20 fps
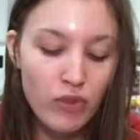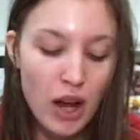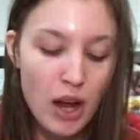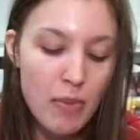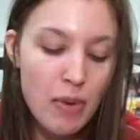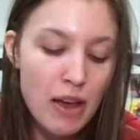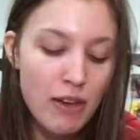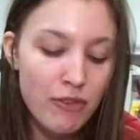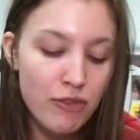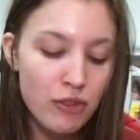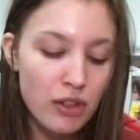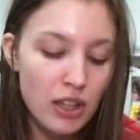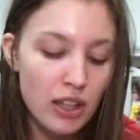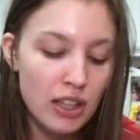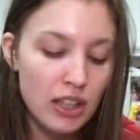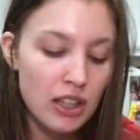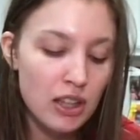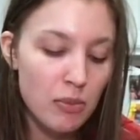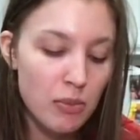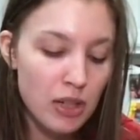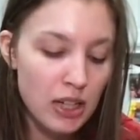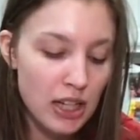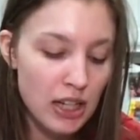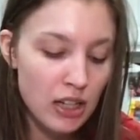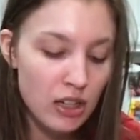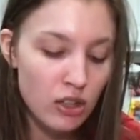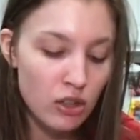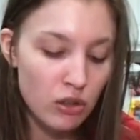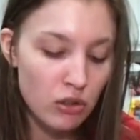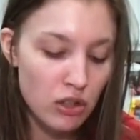I bet Freely the
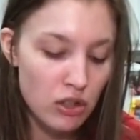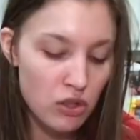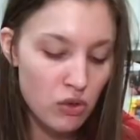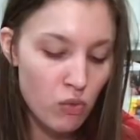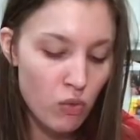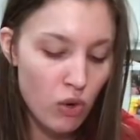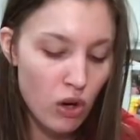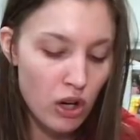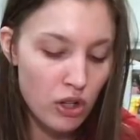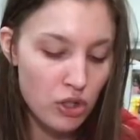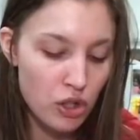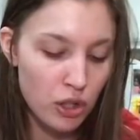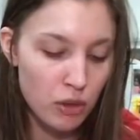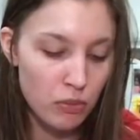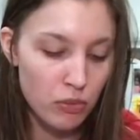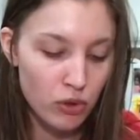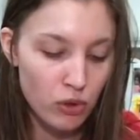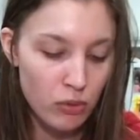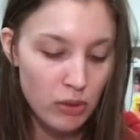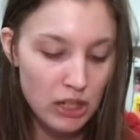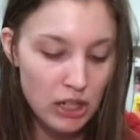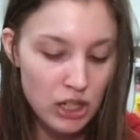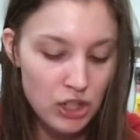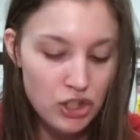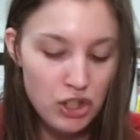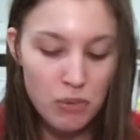Banana Girl doesn't wash her blueberries.